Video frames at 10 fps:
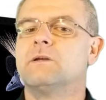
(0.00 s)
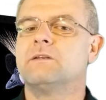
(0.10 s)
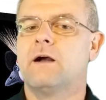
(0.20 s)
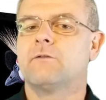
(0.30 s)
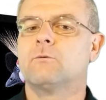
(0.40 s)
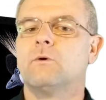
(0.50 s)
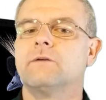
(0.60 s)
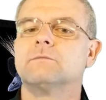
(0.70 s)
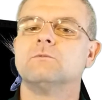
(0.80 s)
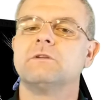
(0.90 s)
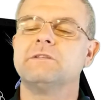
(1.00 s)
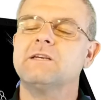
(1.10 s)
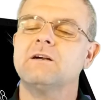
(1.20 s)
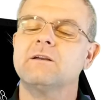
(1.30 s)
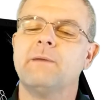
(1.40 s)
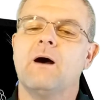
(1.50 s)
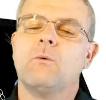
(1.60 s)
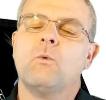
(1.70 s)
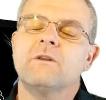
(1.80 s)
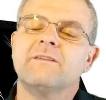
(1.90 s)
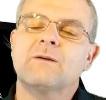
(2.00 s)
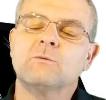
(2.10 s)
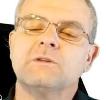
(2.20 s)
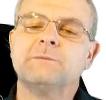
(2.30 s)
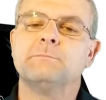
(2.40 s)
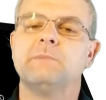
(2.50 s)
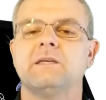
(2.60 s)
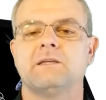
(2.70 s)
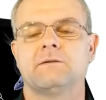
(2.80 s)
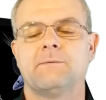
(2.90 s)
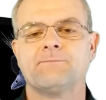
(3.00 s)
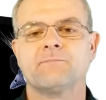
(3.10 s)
But neither one of them really talk about what does that really mean.